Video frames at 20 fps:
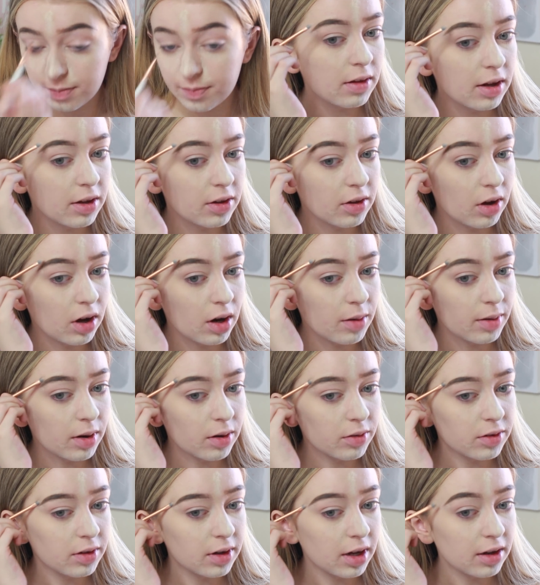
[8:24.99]
This
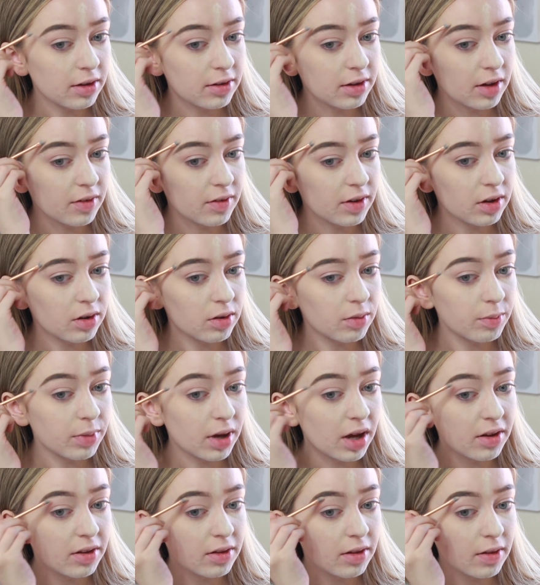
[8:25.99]
eyebrow today has definitely gone
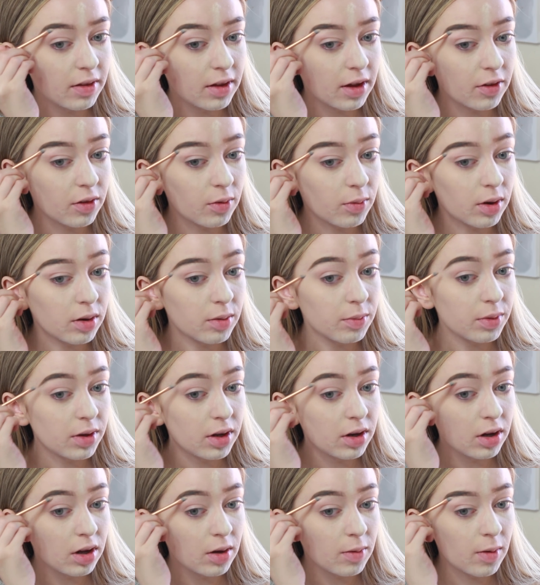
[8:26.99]
better than the other one, but
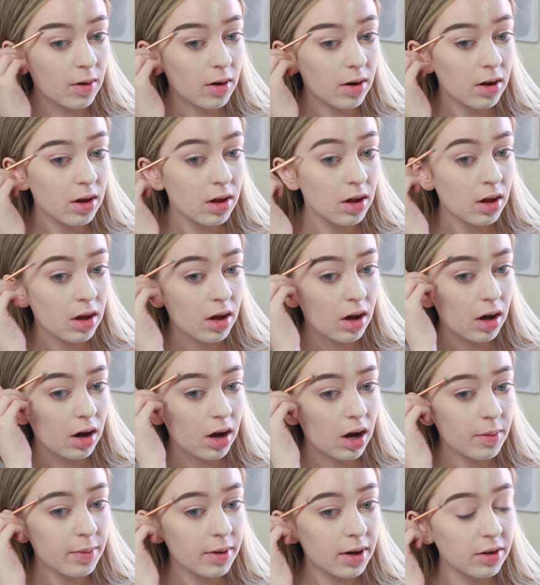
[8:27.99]
you know what,
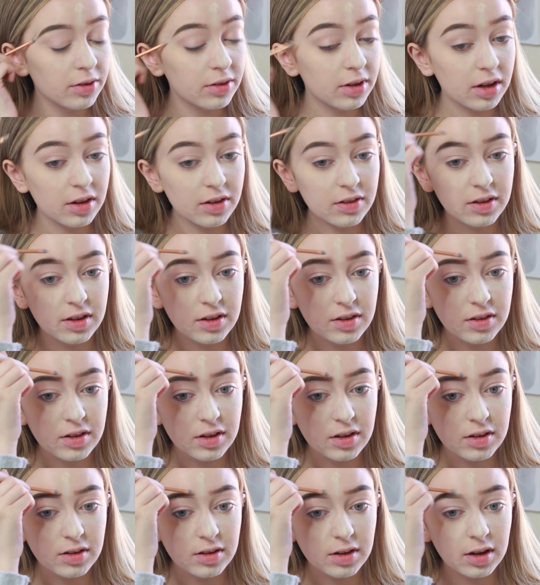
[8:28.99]
eyebrows are
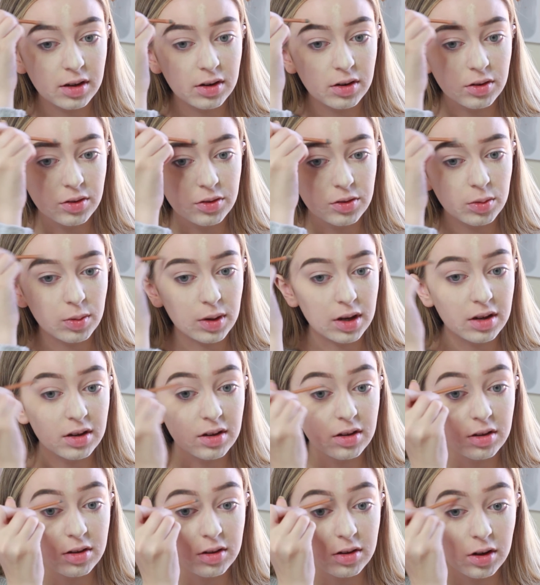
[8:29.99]
sisters and not
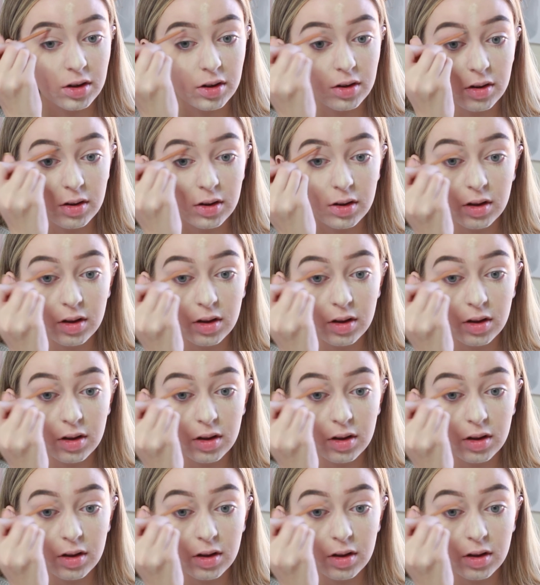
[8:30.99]
twins, so